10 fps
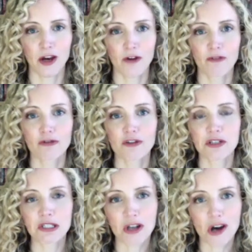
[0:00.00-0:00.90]
For a
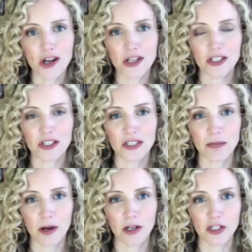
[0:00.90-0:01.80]
start, they
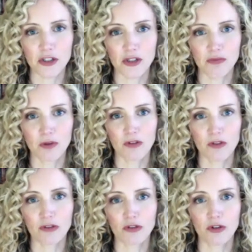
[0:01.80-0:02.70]
punished them
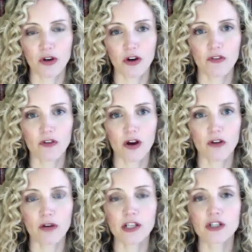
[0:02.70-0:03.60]
through a, a
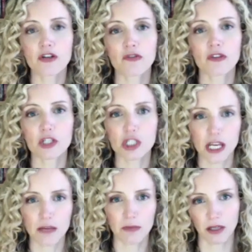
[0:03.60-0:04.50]
range of
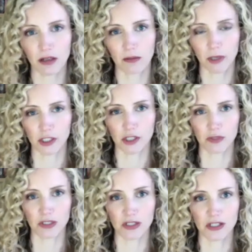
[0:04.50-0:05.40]
shaming
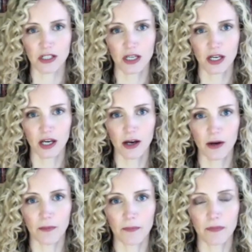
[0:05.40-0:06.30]
punishments.
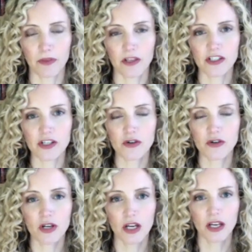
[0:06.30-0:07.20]
Um, so
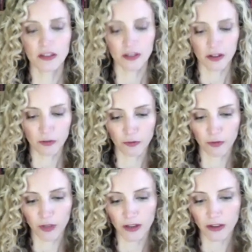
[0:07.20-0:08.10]

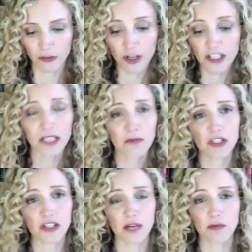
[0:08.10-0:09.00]
they, the first thing was
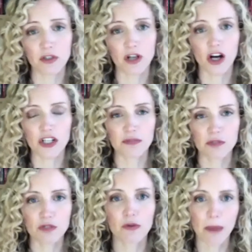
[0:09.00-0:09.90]
that they would ask them
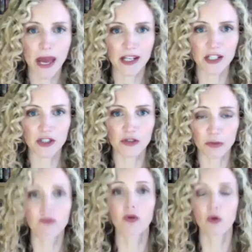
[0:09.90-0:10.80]
to repent
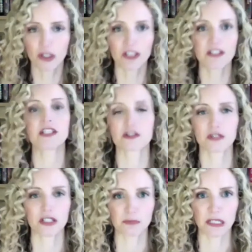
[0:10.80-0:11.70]
before the
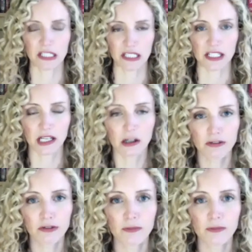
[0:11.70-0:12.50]
consistory's meeting itself.